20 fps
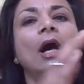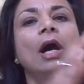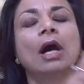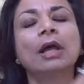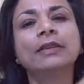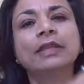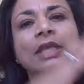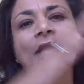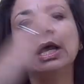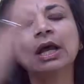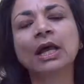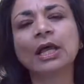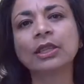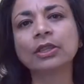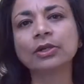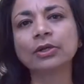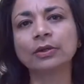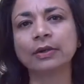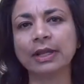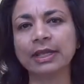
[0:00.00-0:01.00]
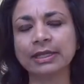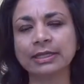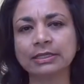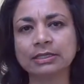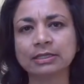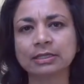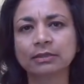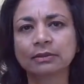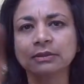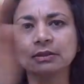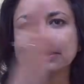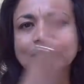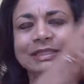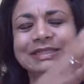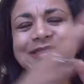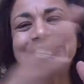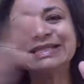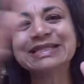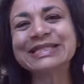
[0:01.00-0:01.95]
On the other end, the